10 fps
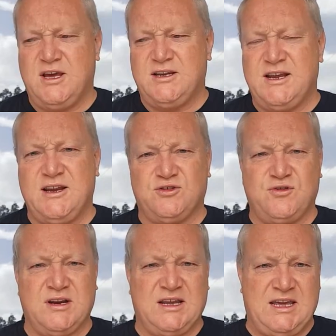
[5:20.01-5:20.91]
Danielle's
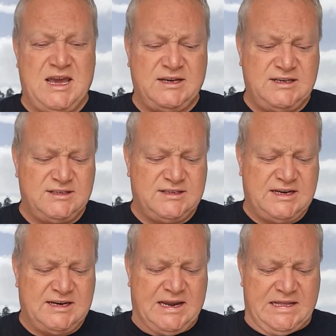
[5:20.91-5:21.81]
riding at Counties on
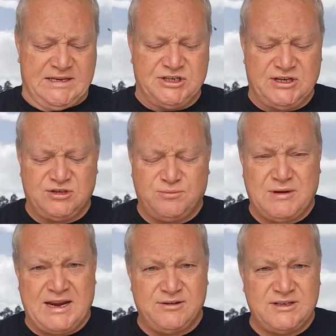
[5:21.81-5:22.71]
Saturday, then she gets on a
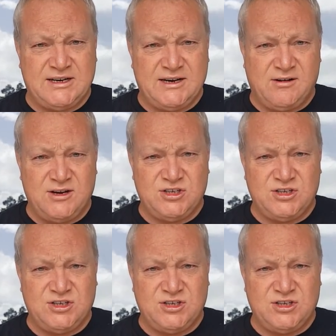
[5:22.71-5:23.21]
plane on Saturday night,